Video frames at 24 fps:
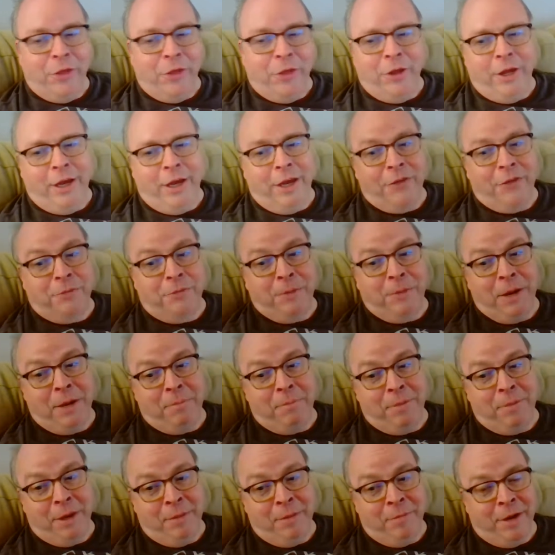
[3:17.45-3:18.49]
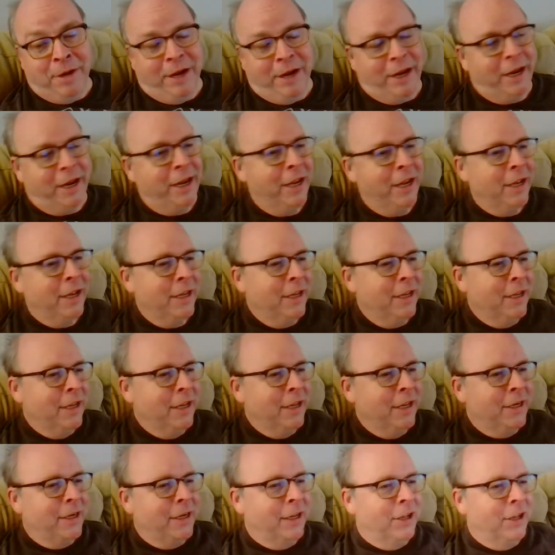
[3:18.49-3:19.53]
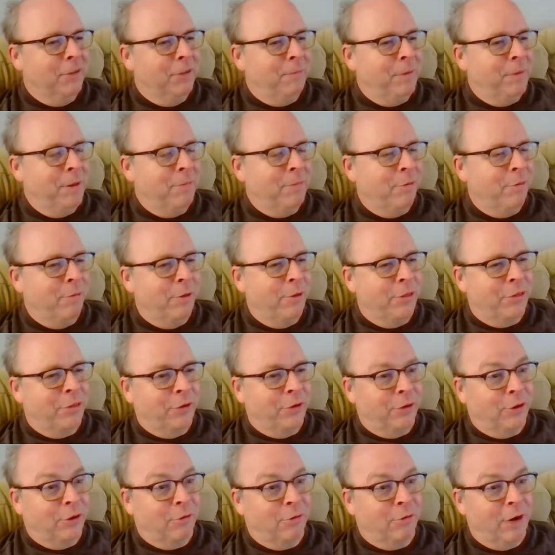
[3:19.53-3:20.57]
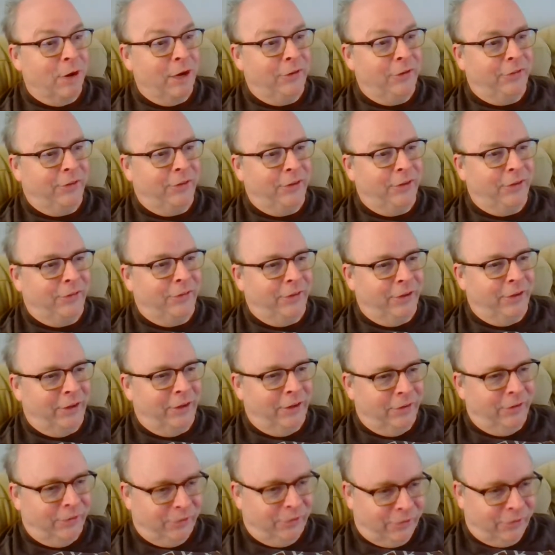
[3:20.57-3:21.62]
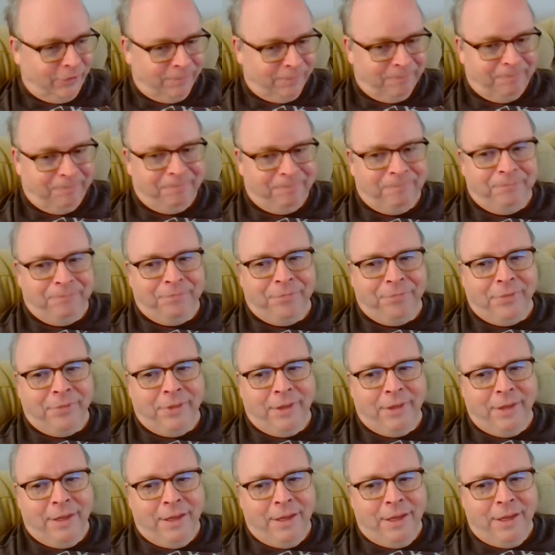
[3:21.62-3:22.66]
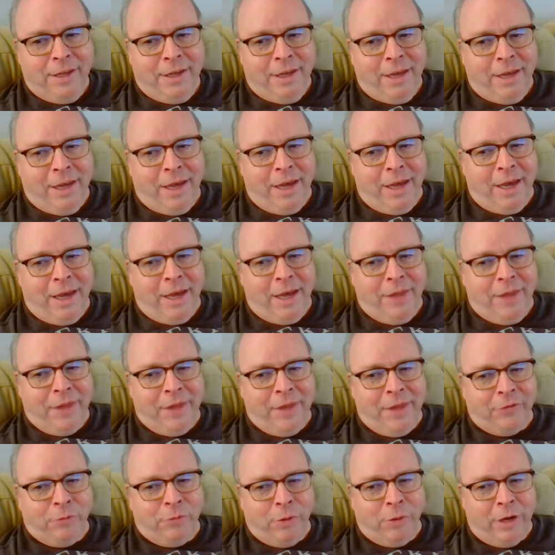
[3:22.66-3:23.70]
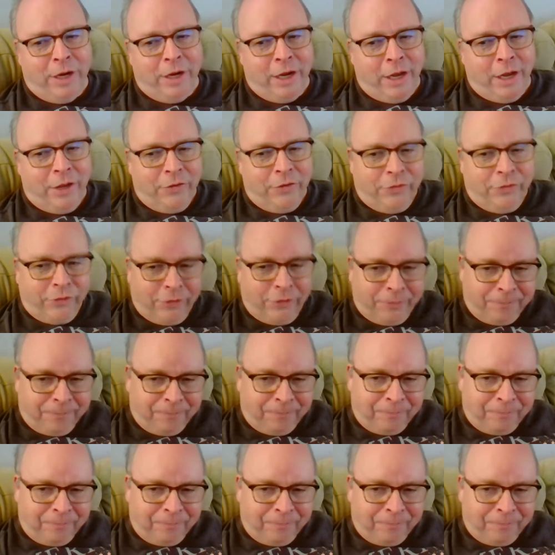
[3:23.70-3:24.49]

He gets paid big money to help people with their crises, and that's what he does.